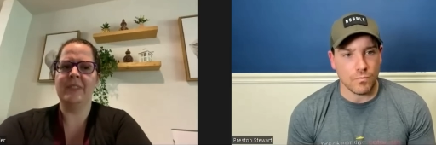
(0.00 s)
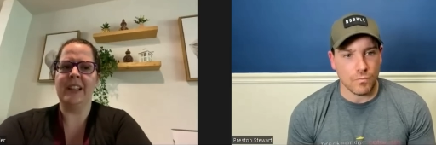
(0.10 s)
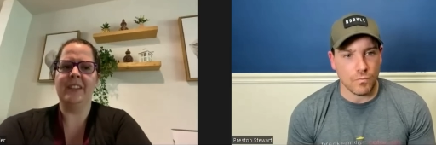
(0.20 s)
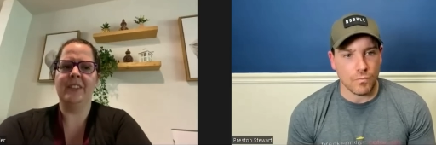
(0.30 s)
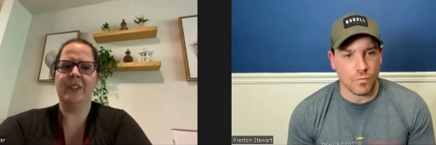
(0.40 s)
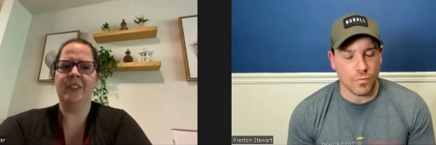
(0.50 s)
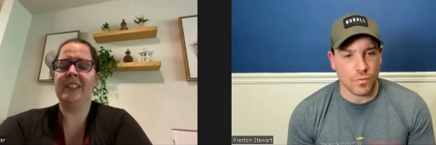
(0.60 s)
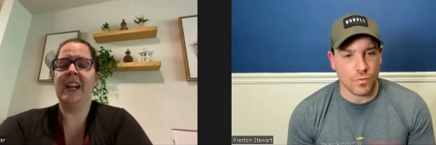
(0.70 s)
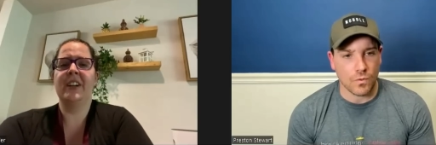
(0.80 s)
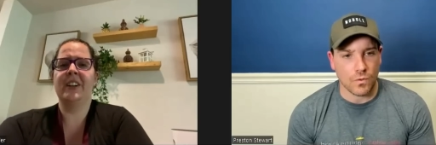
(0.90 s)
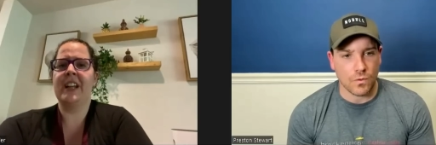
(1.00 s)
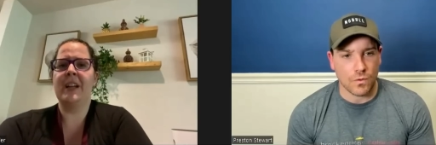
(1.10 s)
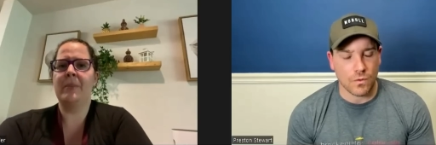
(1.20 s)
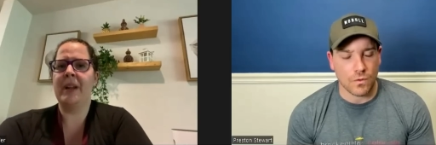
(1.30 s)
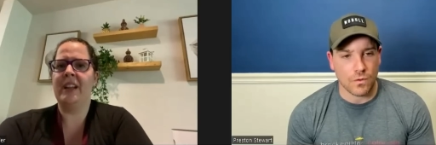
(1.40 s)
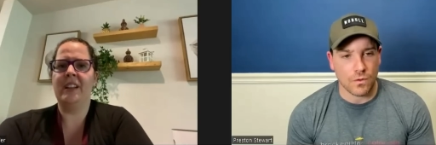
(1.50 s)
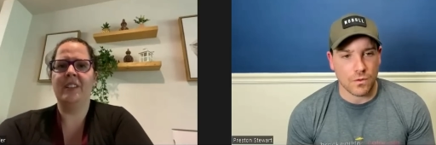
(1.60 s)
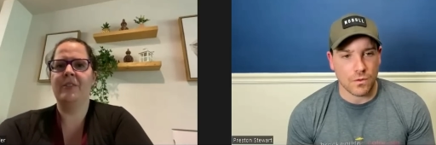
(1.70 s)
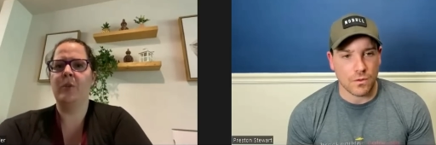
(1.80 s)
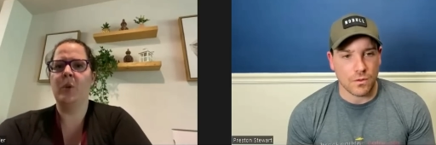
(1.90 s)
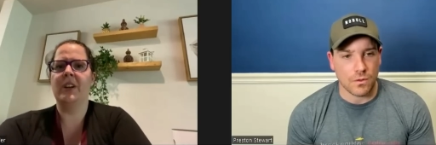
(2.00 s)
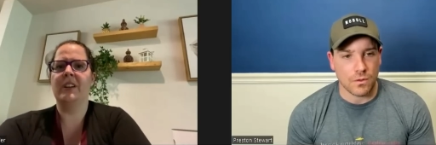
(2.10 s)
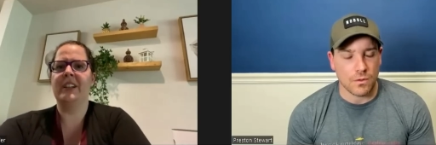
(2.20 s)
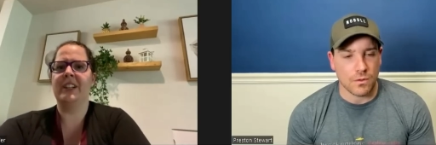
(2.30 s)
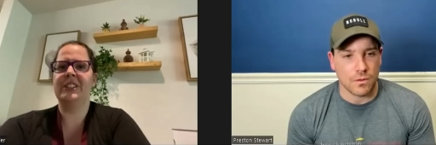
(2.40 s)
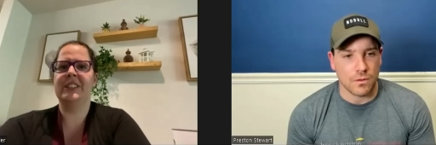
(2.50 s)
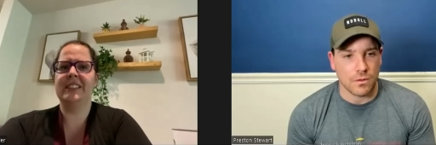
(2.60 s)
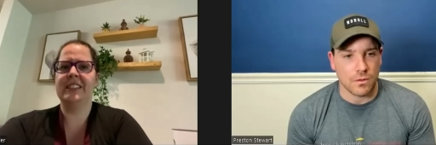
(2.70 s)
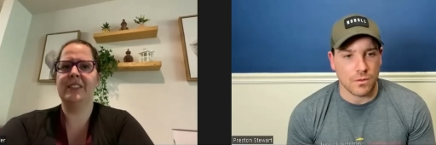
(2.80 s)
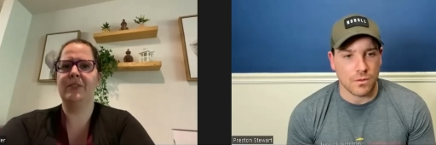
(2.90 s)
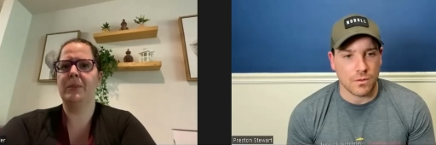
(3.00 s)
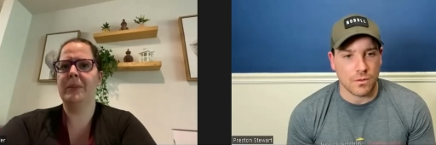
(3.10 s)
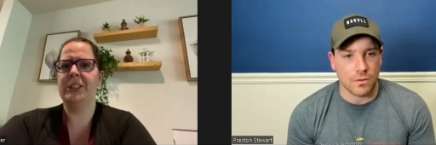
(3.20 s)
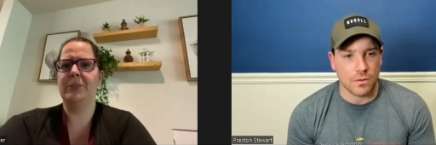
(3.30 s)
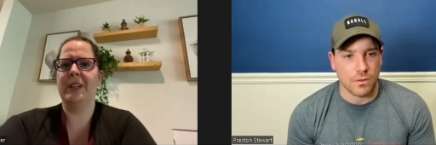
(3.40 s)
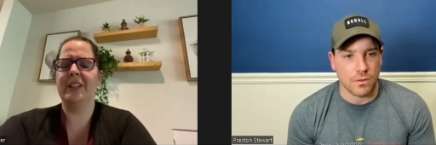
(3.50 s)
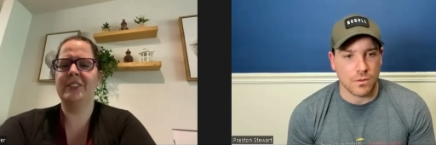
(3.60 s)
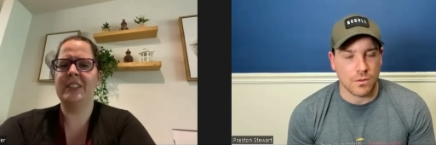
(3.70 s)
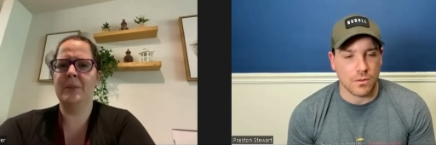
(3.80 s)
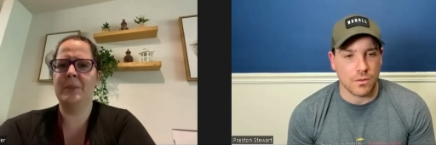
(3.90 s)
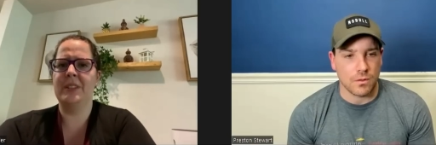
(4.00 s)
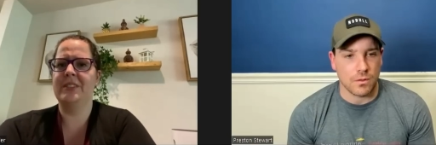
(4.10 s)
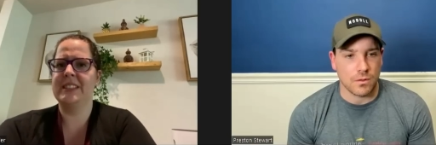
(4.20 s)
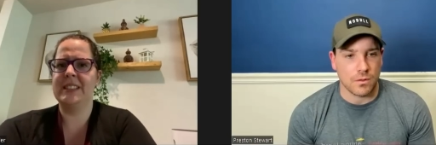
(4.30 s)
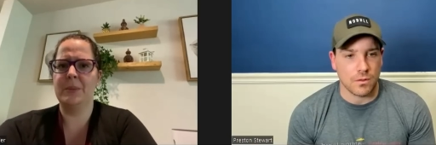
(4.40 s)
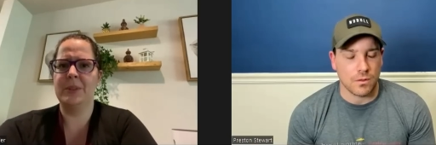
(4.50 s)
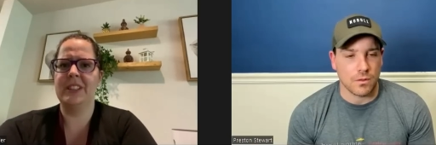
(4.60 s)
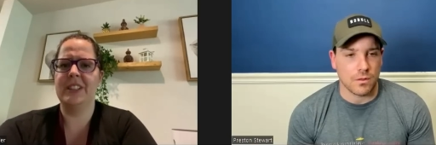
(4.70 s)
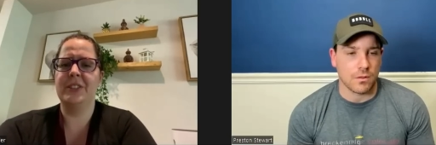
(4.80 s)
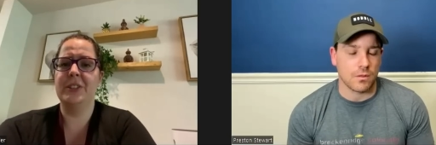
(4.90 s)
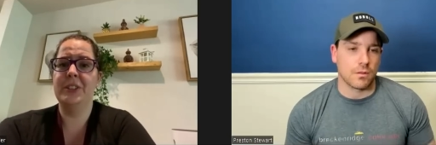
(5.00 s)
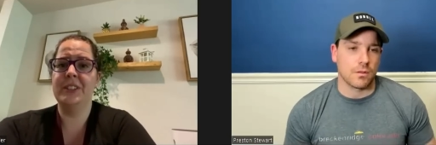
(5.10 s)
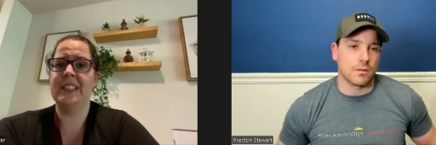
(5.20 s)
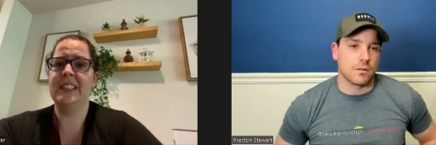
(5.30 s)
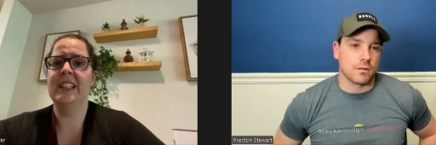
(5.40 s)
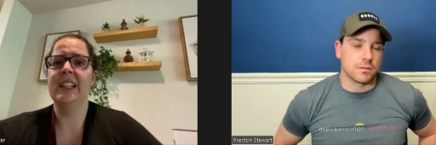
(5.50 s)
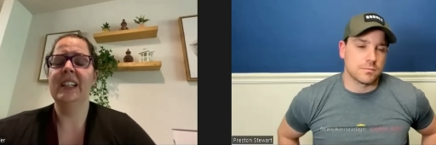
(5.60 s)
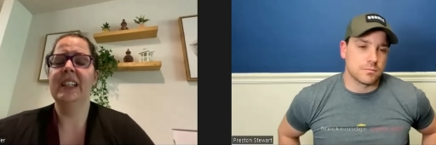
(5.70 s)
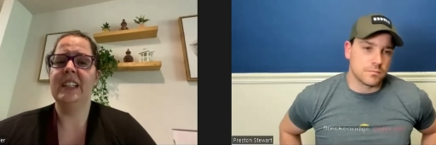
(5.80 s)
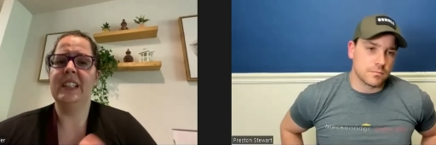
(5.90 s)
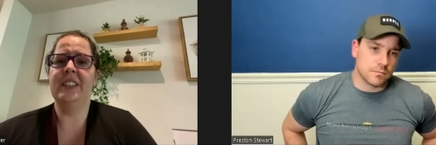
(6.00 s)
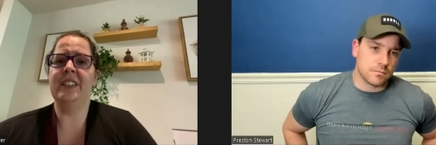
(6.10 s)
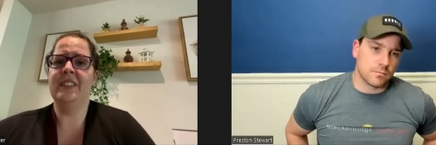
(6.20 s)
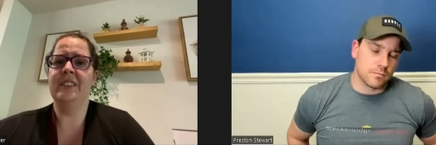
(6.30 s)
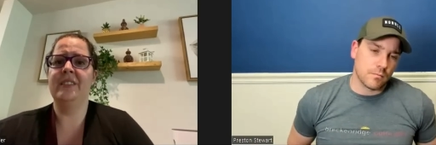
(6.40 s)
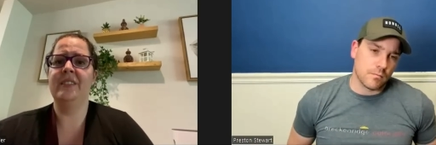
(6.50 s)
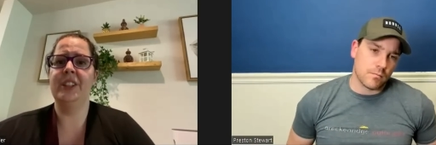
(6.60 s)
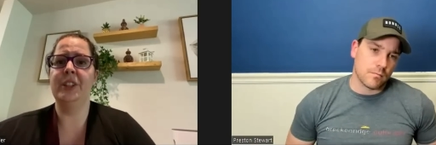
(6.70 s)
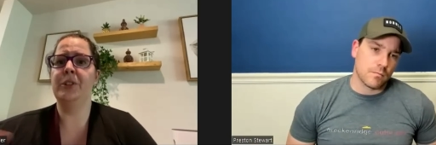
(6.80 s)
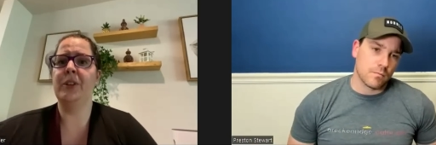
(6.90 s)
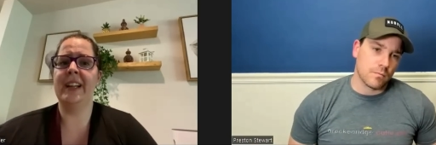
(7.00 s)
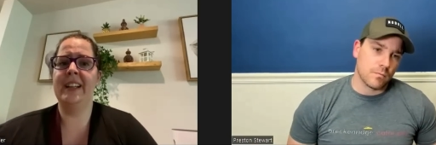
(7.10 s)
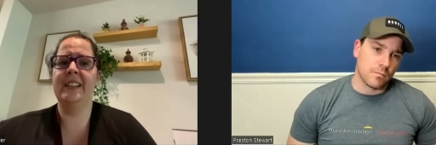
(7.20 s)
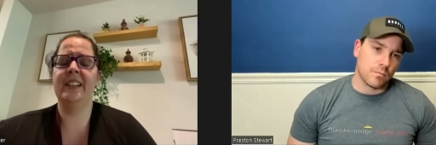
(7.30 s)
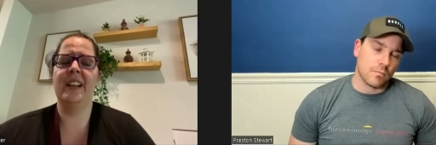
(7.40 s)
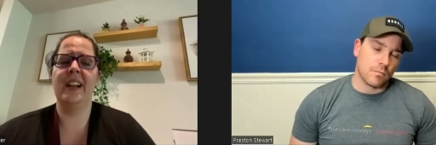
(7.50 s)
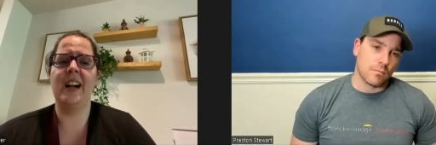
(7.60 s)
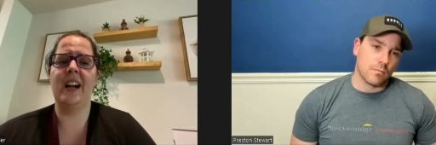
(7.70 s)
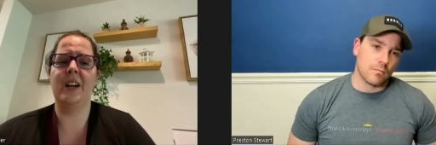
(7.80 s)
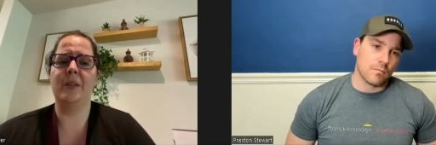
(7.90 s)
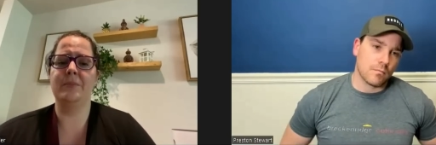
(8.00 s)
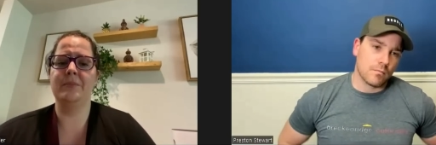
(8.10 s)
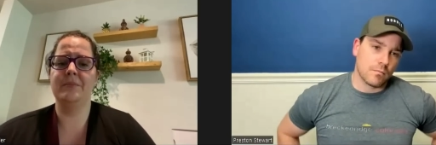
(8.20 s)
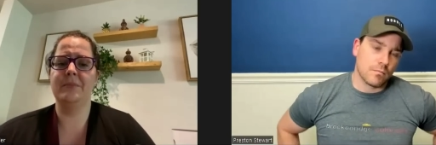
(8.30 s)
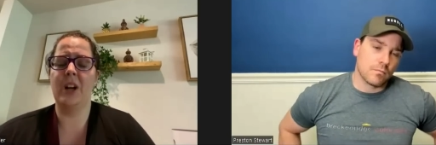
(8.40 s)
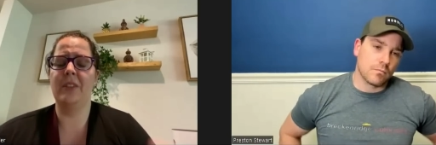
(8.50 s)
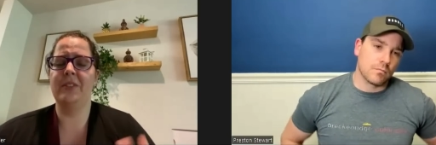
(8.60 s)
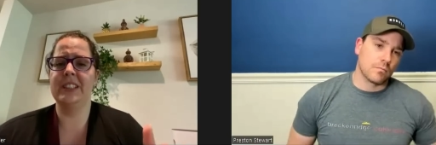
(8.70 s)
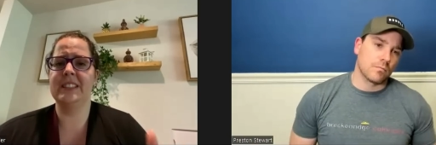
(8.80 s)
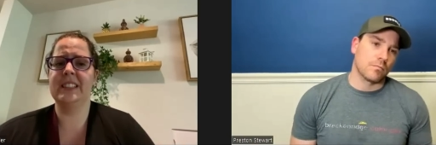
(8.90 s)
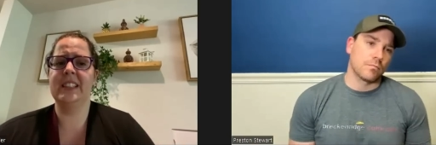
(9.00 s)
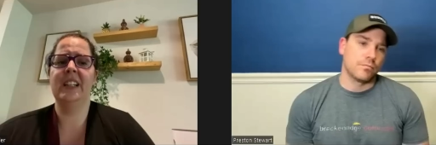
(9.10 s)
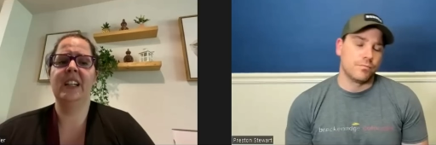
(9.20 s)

Speaker 1: like their entire campaign for not just disinformation but other types of deception that they're using in the Ukraine um conflict